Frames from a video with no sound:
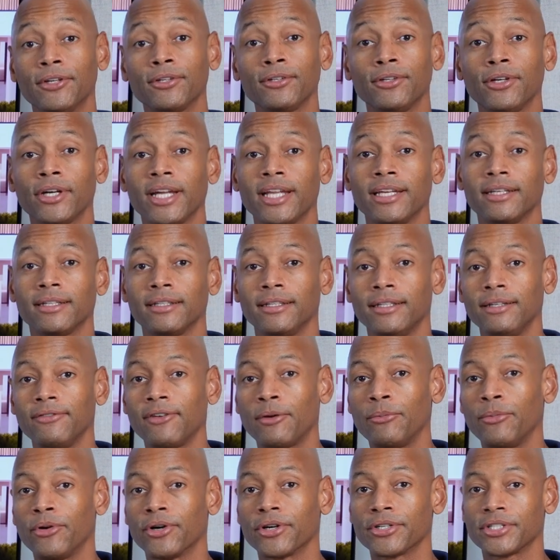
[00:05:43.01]
you're looking to live
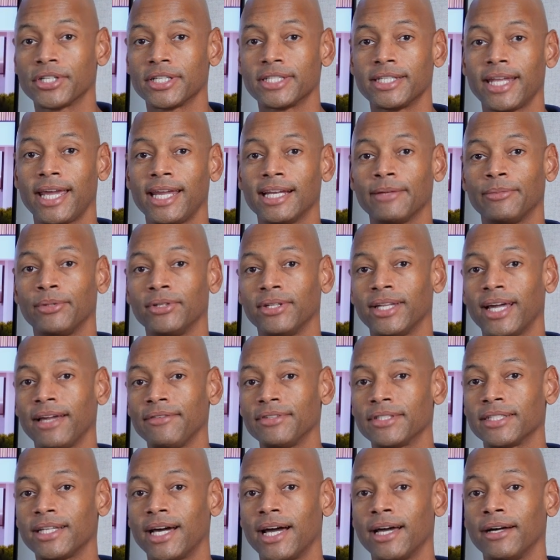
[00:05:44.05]
a more sustainable
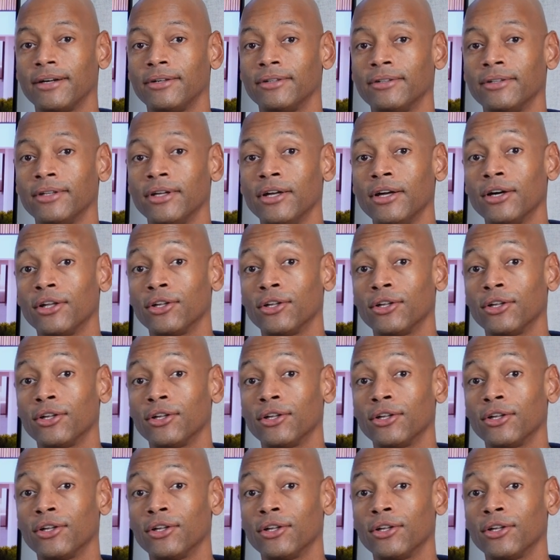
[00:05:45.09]
lifestyle,